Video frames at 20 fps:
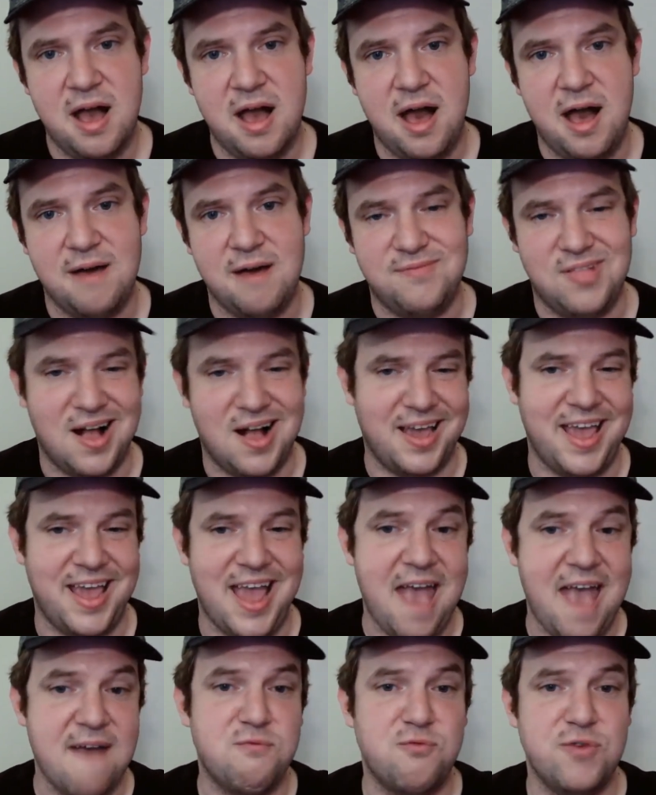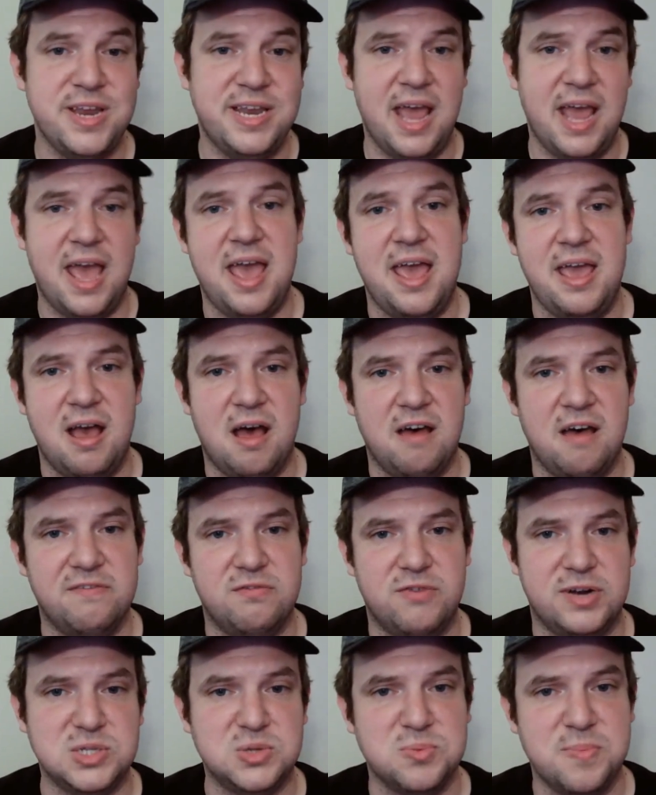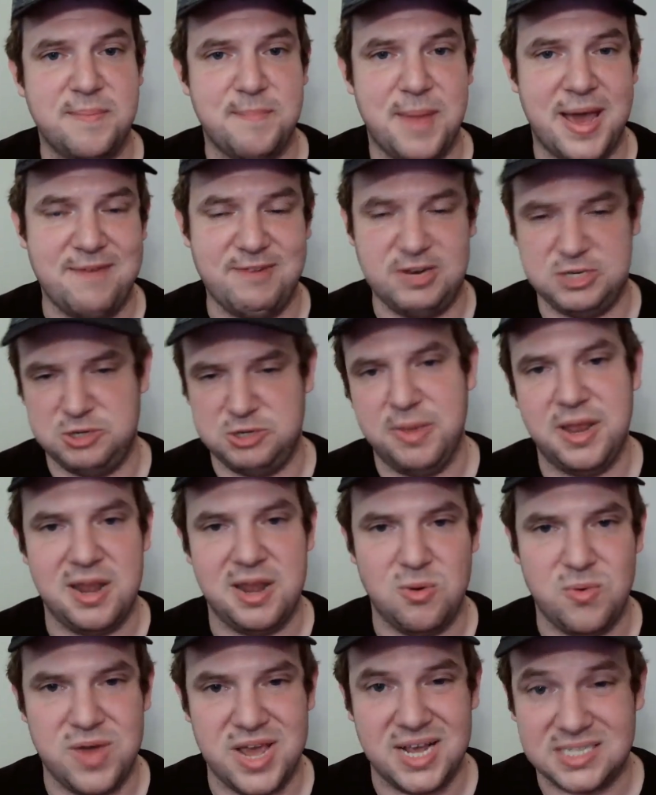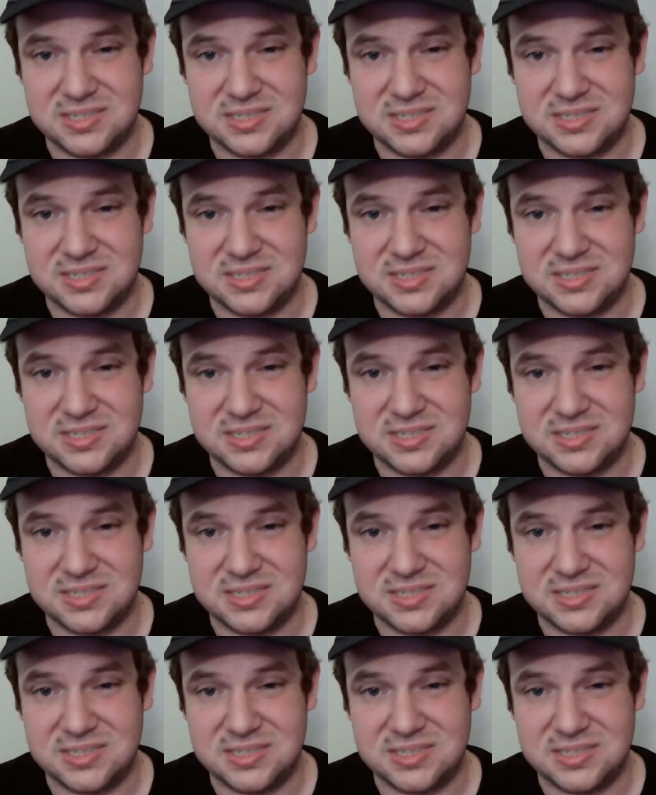Vlogging every day of my WrestleMania week.